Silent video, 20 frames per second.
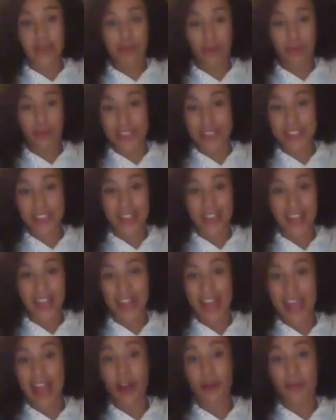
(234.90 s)
wanted to learn
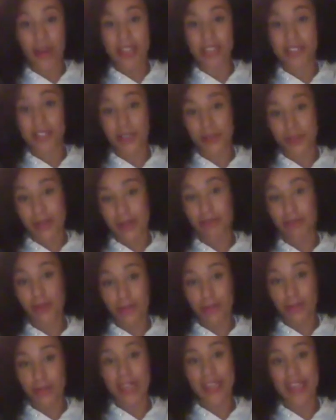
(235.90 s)
how I do it
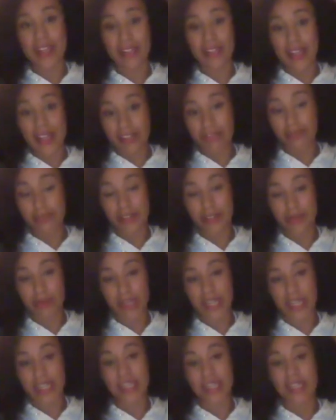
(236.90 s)
properly live with
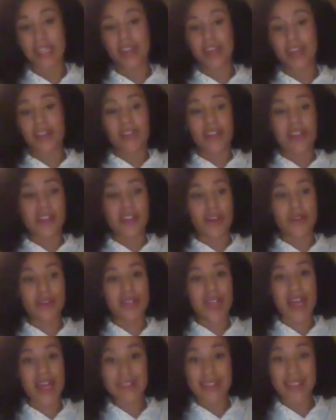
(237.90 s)
me, you know,
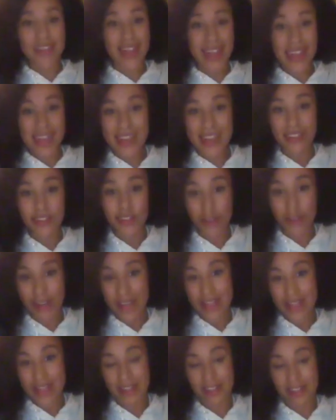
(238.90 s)
that's key
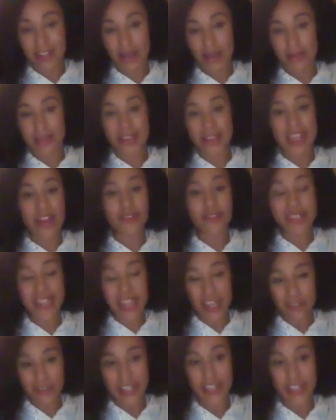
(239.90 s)
trading time. So there are
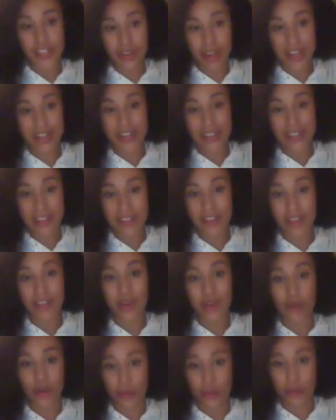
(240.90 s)
definitely traders
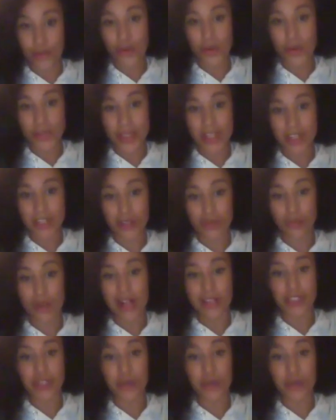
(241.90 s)
on your side of the world